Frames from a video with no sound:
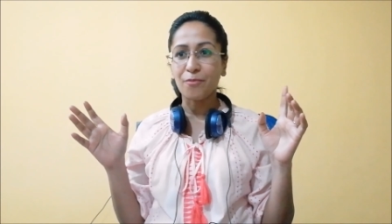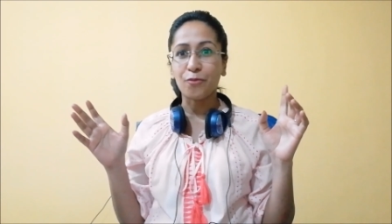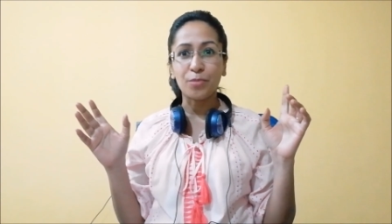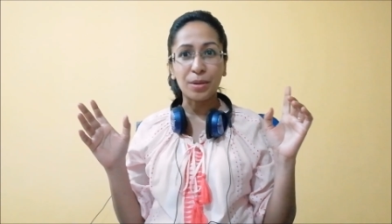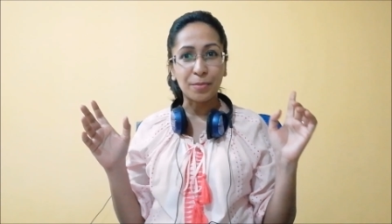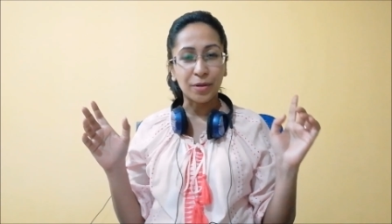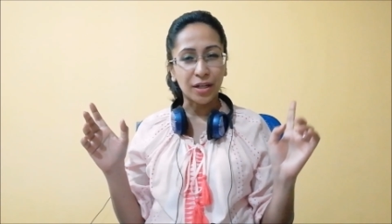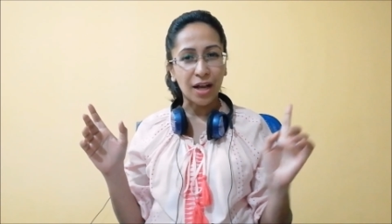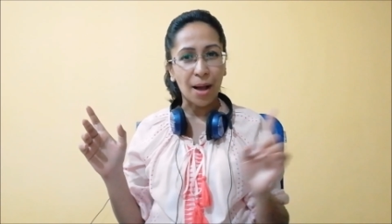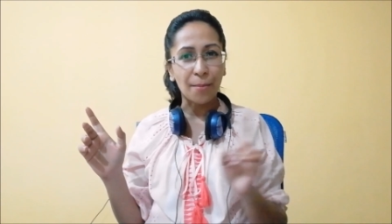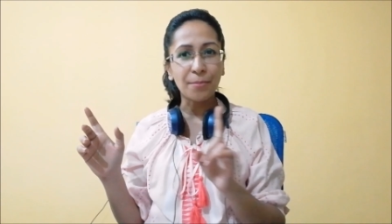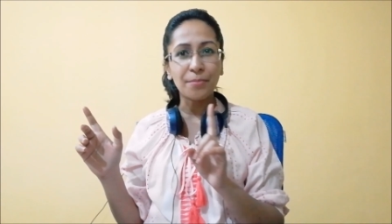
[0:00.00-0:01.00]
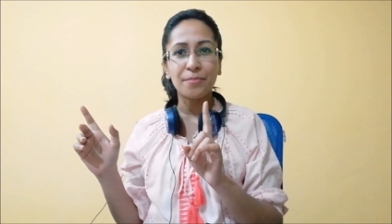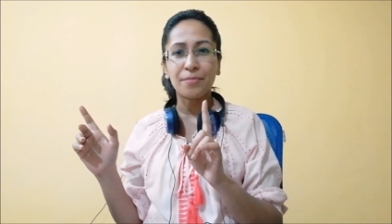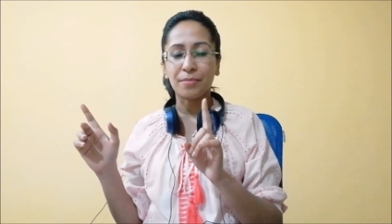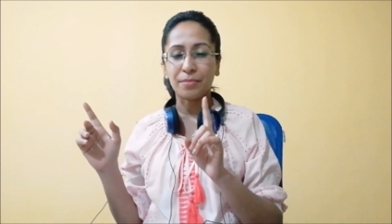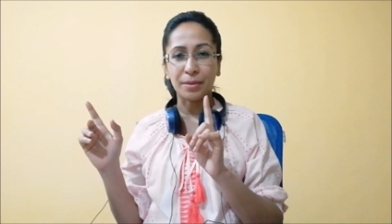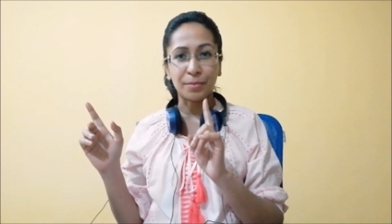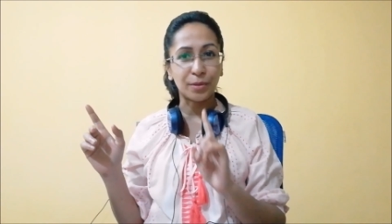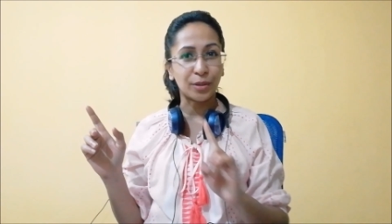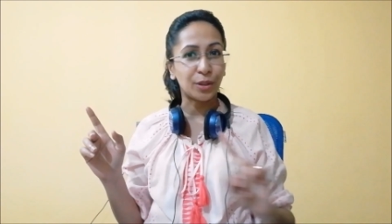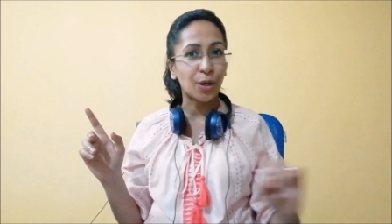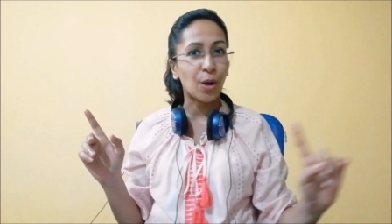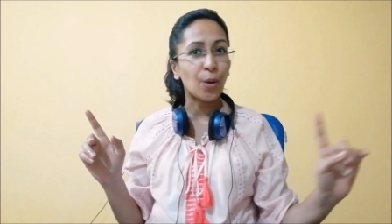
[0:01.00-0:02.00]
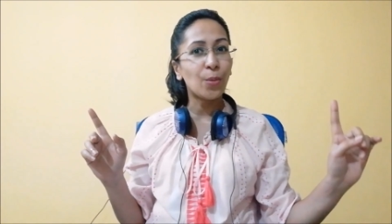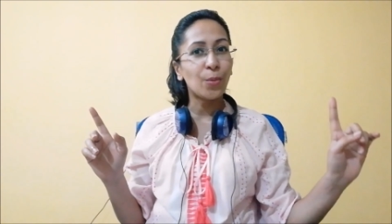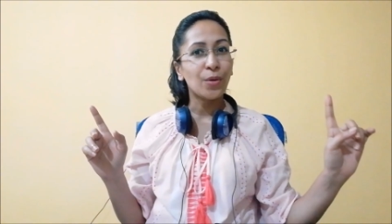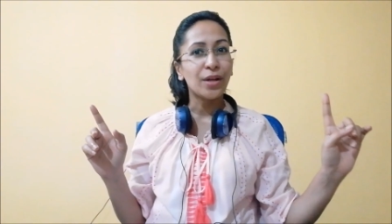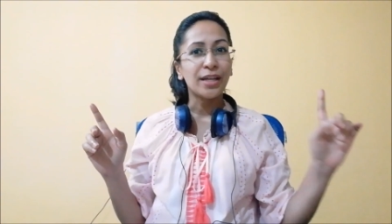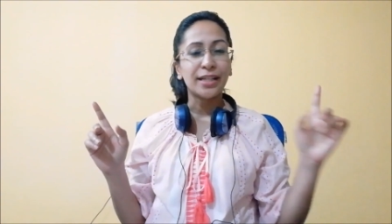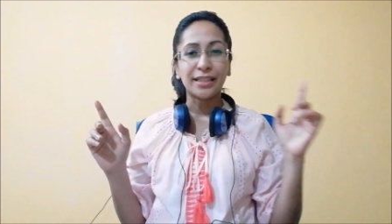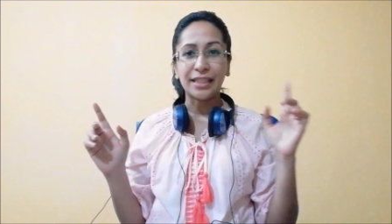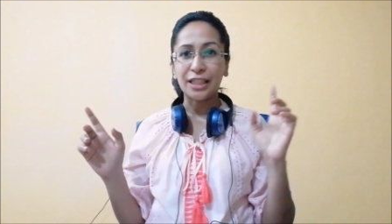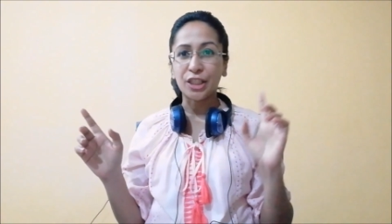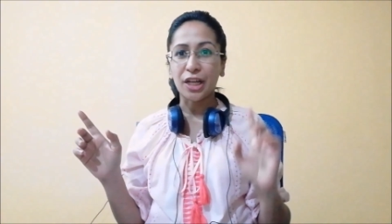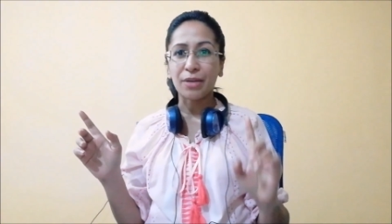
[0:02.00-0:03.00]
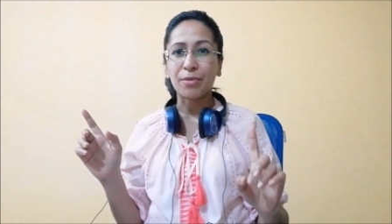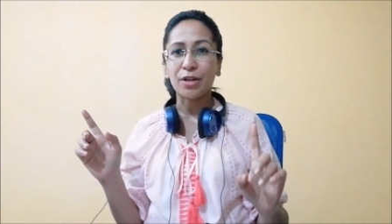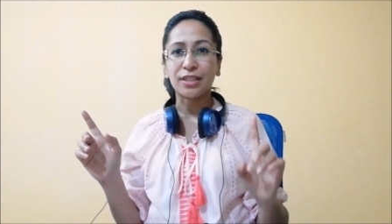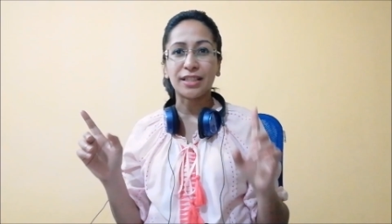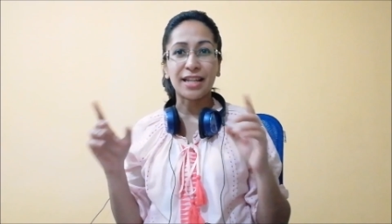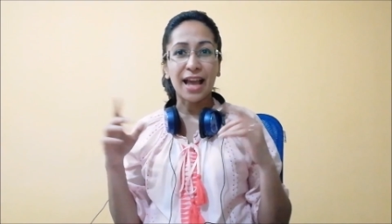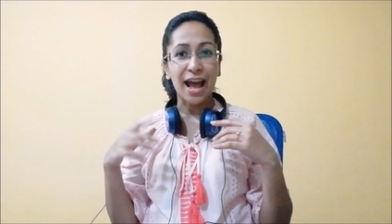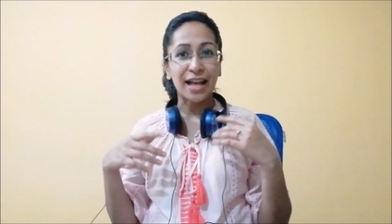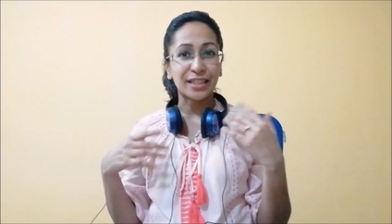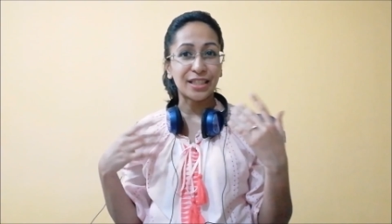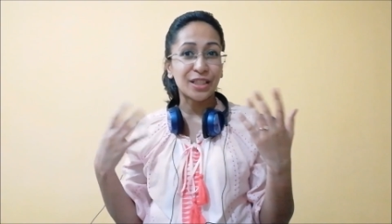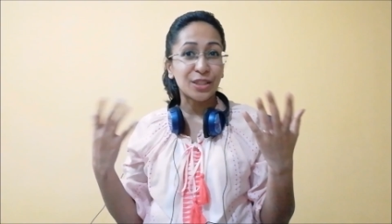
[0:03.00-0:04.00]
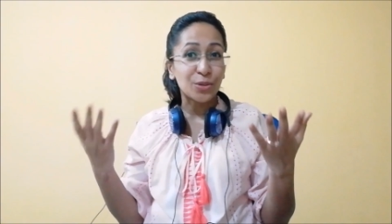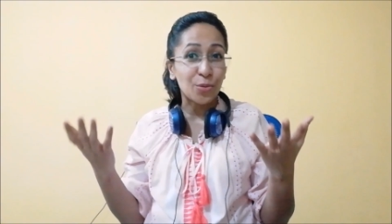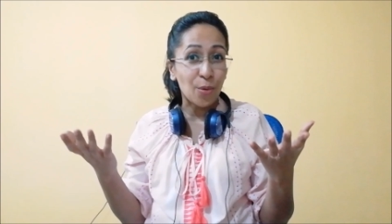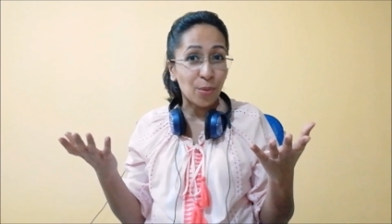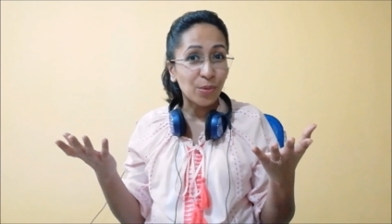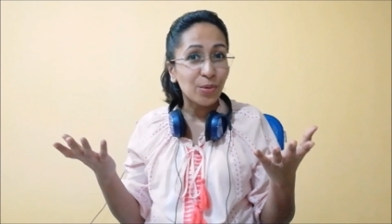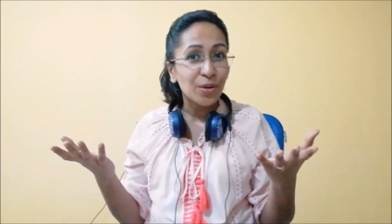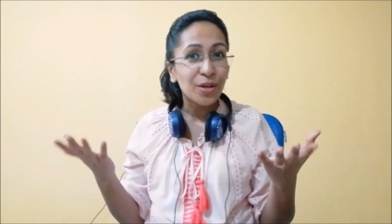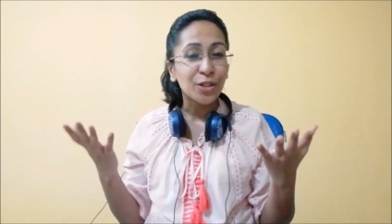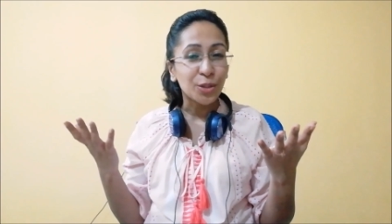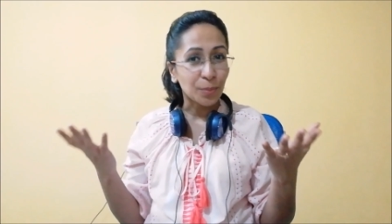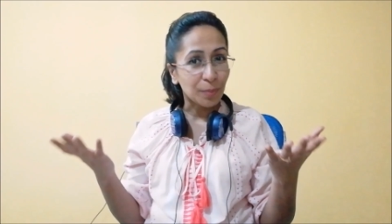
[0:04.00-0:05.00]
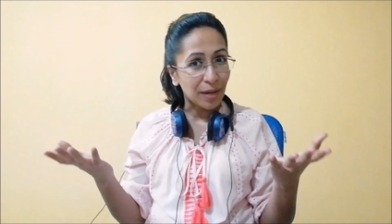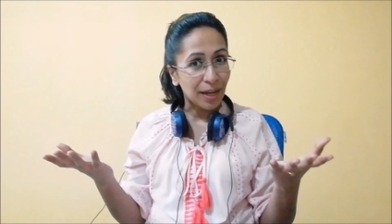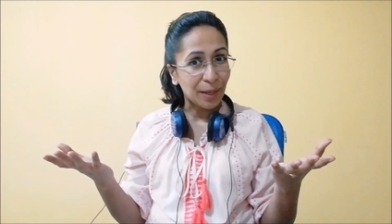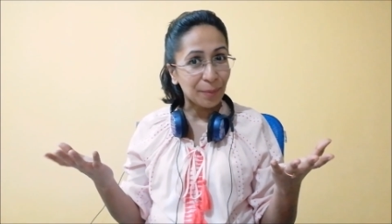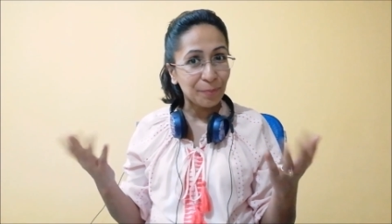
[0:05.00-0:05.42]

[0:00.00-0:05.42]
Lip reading: People come, people go. Each person has its role to play.